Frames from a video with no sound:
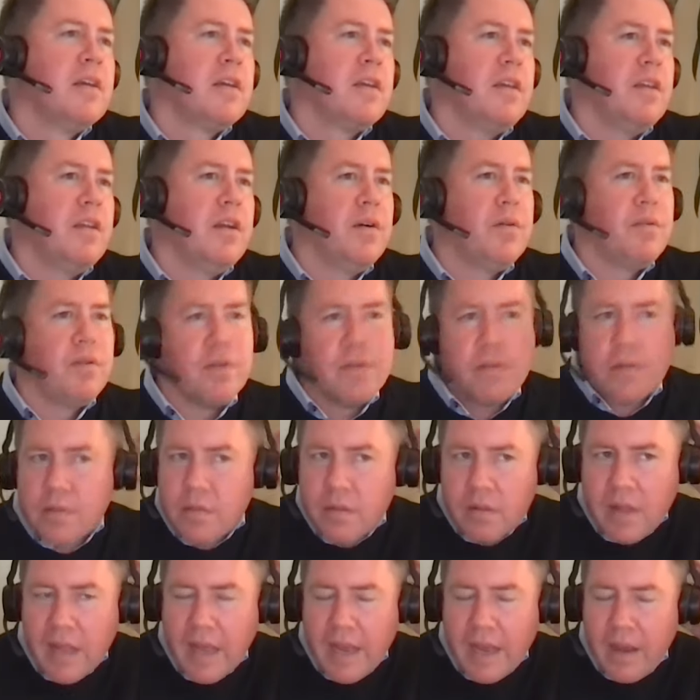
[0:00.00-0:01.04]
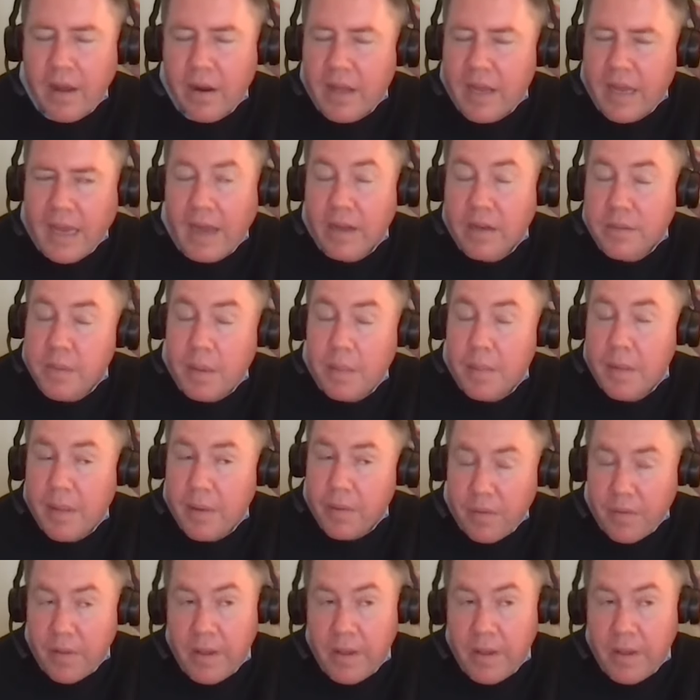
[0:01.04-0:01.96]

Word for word: you know you're laying on a couch maybe they were